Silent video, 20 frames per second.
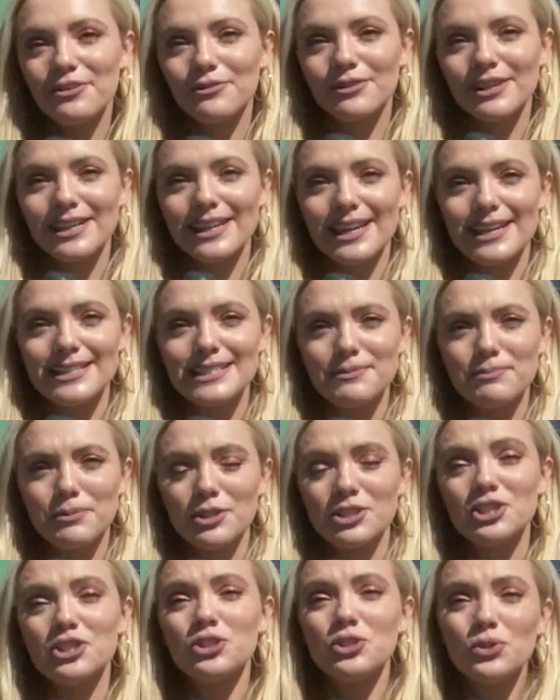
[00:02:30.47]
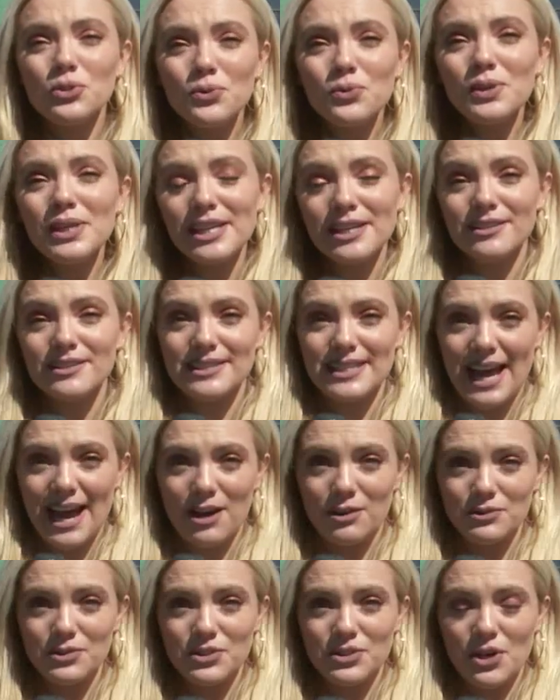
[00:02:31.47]
Rick is booked 2 years
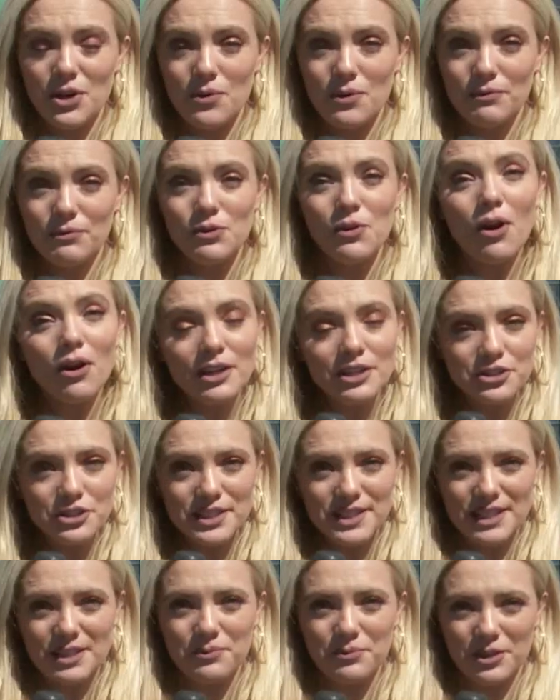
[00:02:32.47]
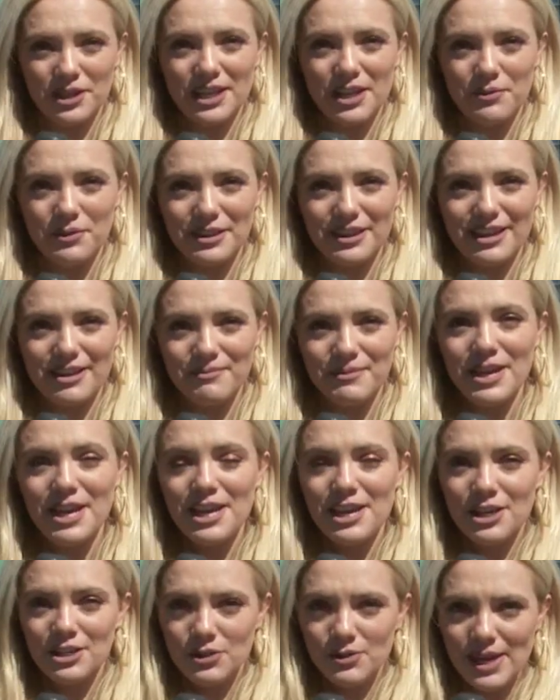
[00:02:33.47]
out, so if you are interested in working with him,
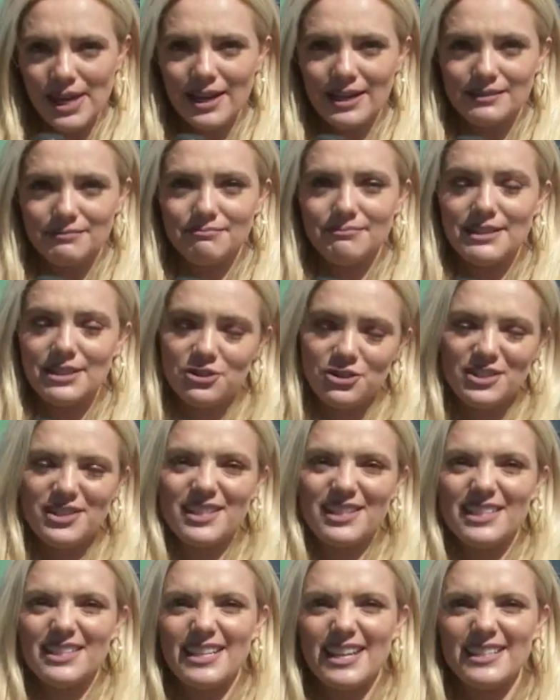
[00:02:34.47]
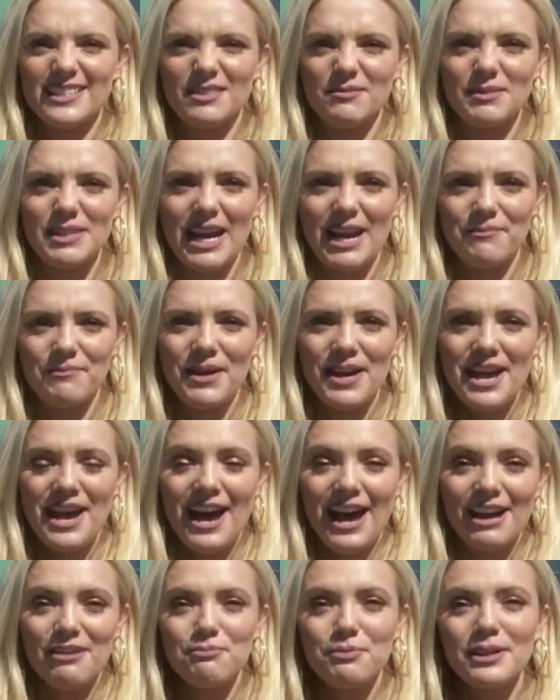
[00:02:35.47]
you can. It's just going to take some time.
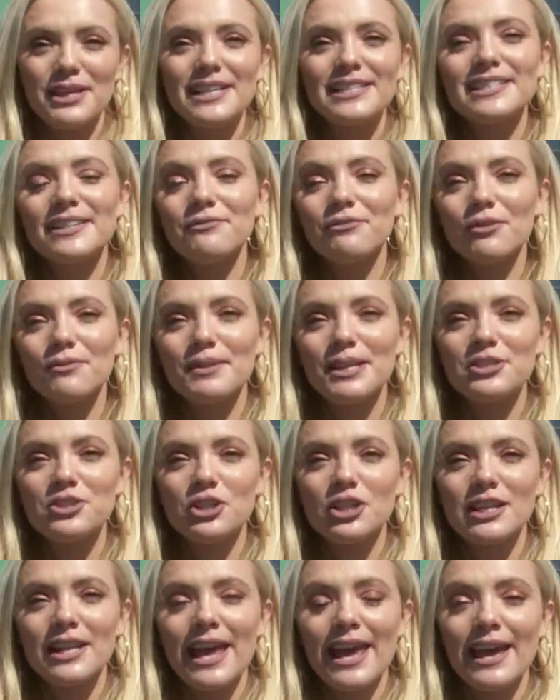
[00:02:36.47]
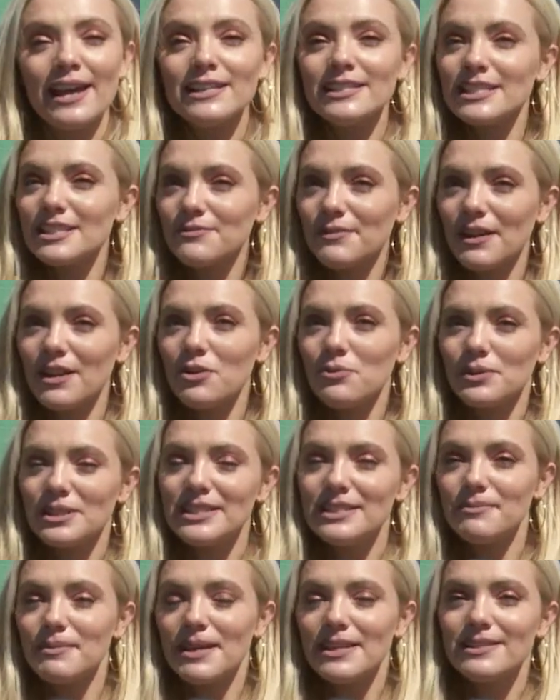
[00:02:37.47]
I've put his information and his fellow
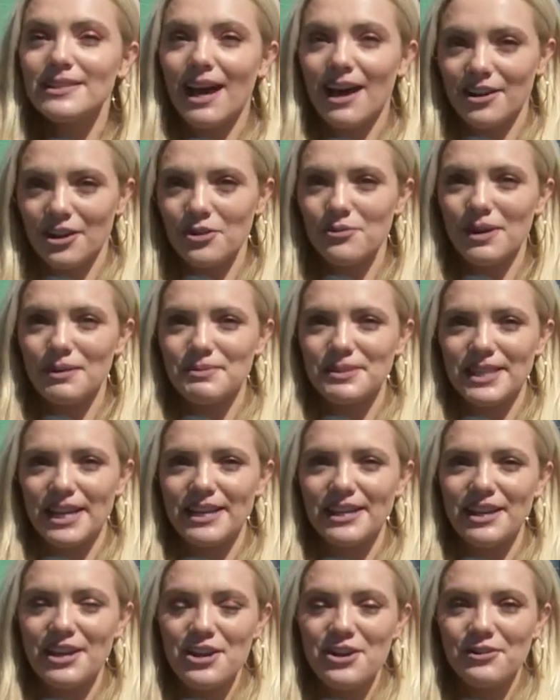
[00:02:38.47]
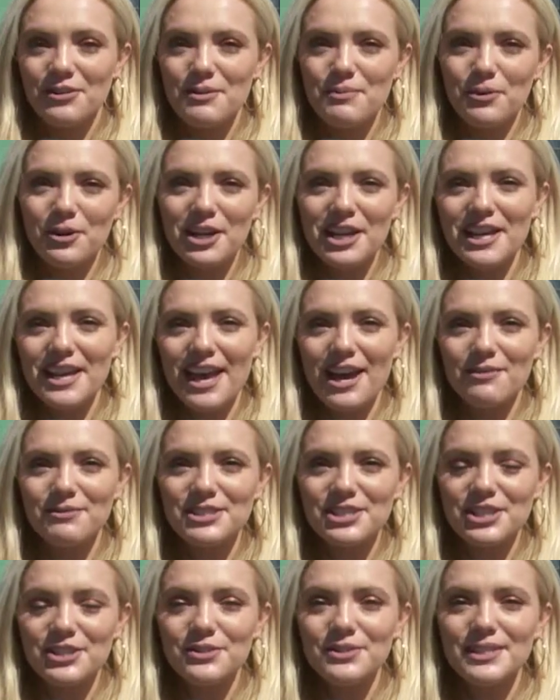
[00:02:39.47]
woodsmiths on our website. Reporting in
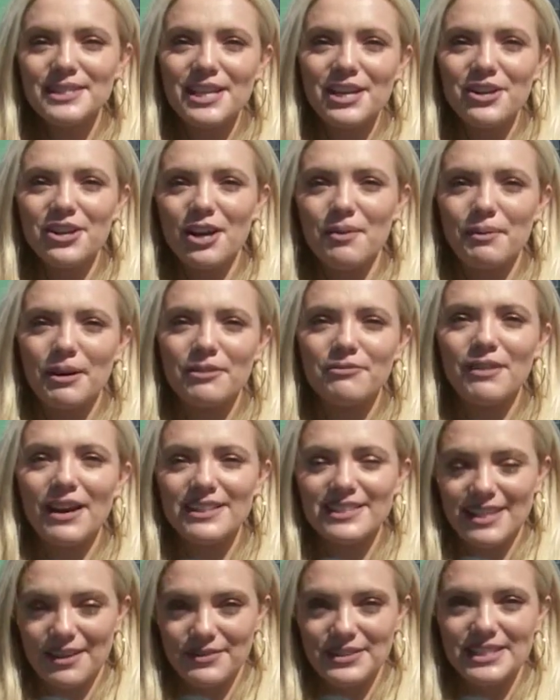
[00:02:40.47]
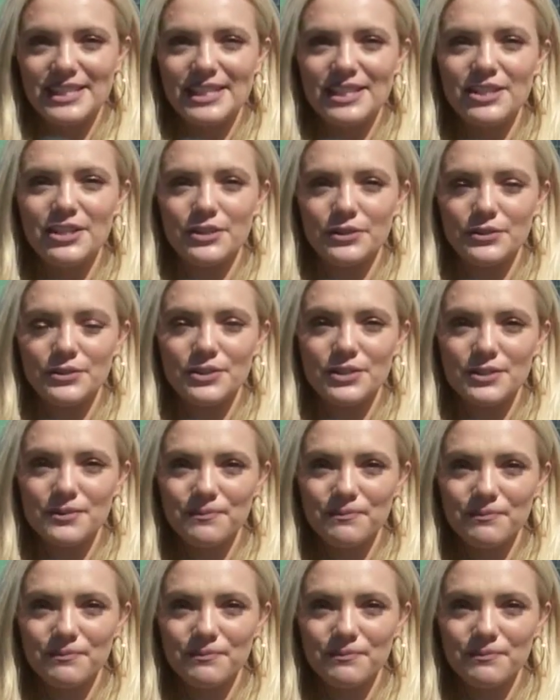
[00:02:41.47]
Kalamazoo, Sarah Grimmer, Fox 17 News.